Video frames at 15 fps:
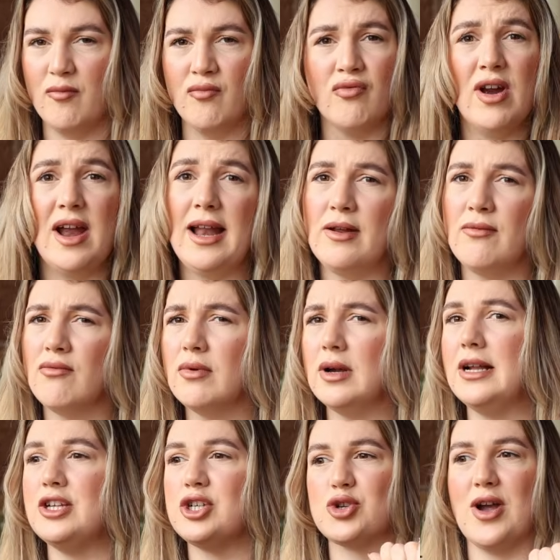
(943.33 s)
Really,
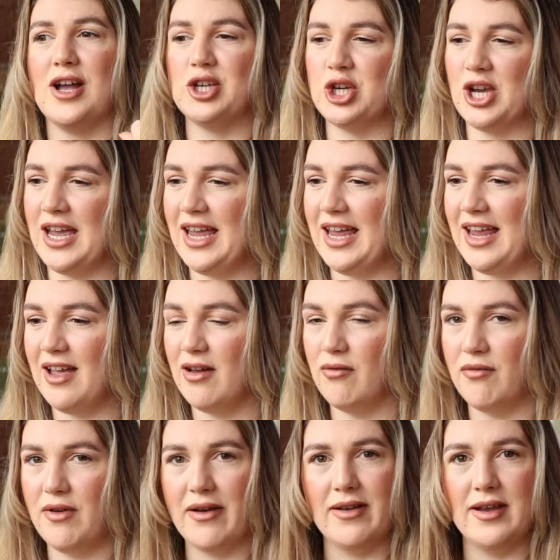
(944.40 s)
really stretchy,
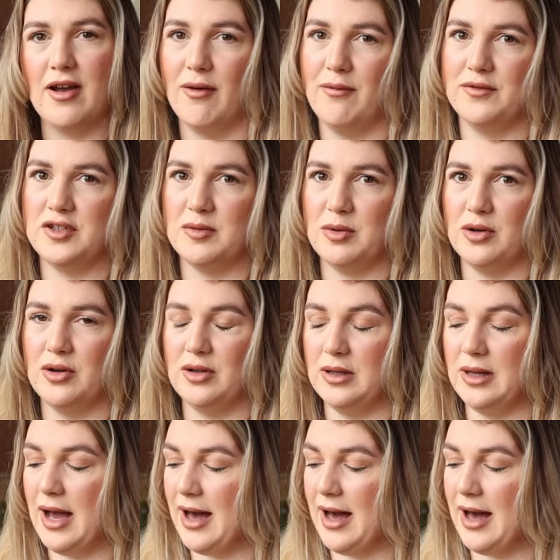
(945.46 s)
very comfortable,